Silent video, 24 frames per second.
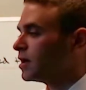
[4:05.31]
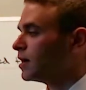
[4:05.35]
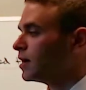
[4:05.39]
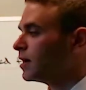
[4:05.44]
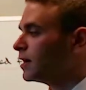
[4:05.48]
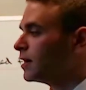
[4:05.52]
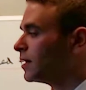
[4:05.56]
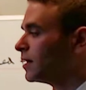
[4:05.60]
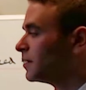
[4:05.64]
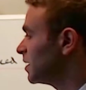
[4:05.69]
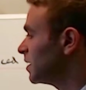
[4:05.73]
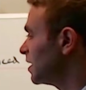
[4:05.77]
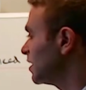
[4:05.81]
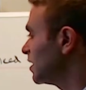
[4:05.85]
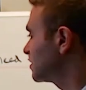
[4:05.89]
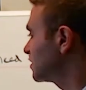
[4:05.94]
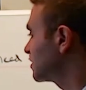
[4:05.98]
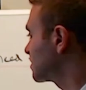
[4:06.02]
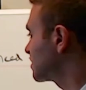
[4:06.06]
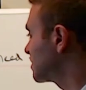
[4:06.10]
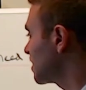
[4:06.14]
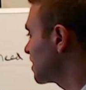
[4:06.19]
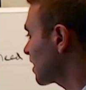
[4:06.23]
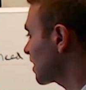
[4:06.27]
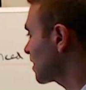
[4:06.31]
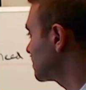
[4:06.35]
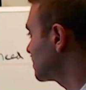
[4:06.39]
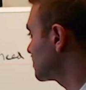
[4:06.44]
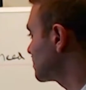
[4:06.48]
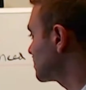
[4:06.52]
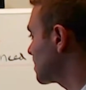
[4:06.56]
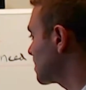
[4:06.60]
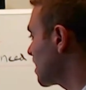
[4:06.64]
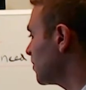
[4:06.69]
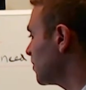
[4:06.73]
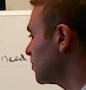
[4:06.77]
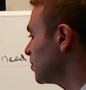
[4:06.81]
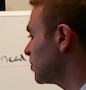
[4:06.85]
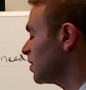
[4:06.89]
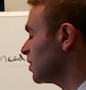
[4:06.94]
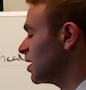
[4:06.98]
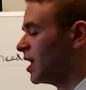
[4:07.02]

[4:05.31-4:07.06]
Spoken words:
It's the second step,